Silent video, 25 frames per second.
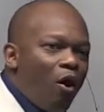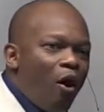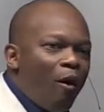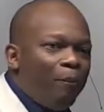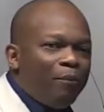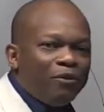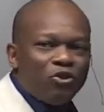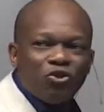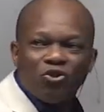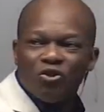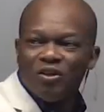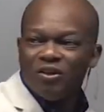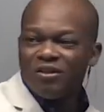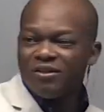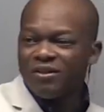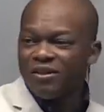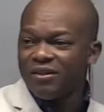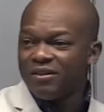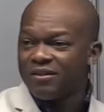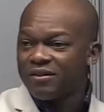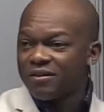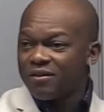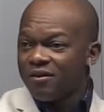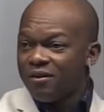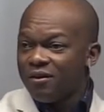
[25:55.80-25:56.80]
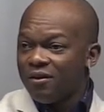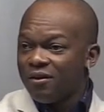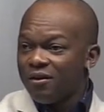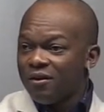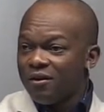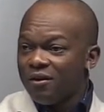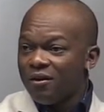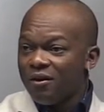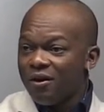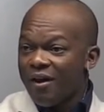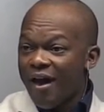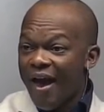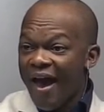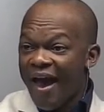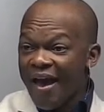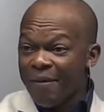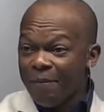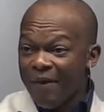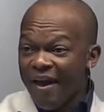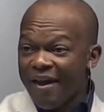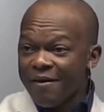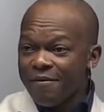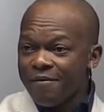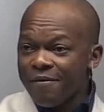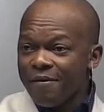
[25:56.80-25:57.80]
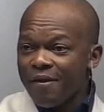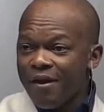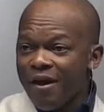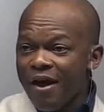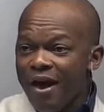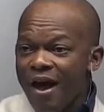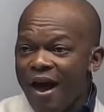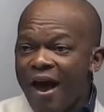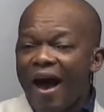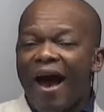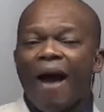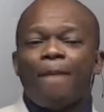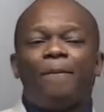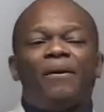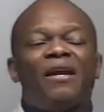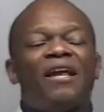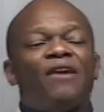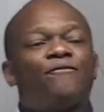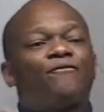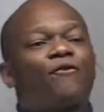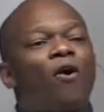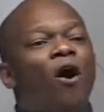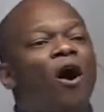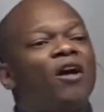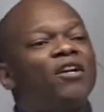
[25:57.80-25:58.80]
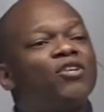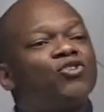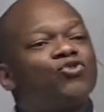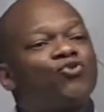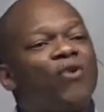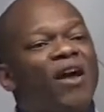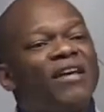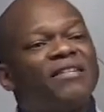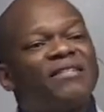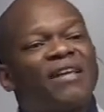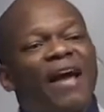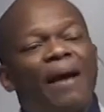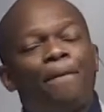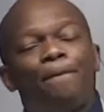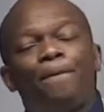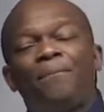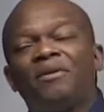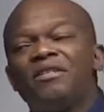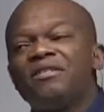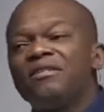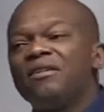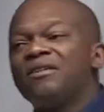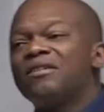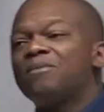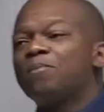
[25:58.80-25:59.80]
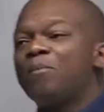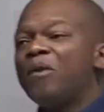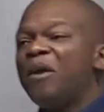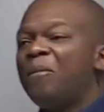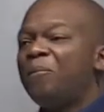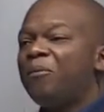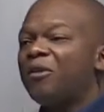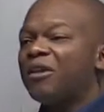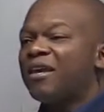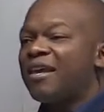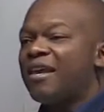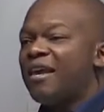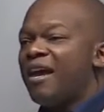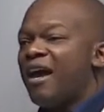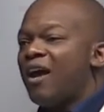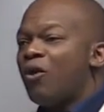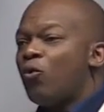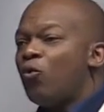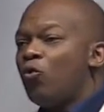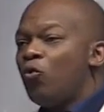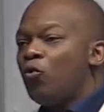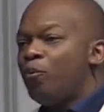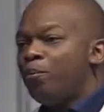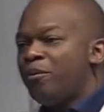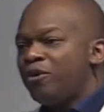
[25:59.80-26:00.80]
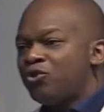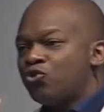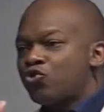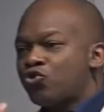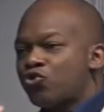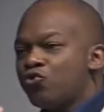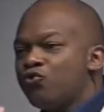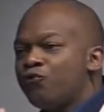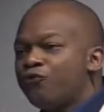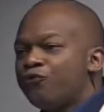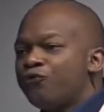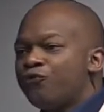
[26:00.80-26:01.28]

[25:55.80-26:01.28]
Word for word: opportunities. Amen. I believe God is raising up business people here who will be true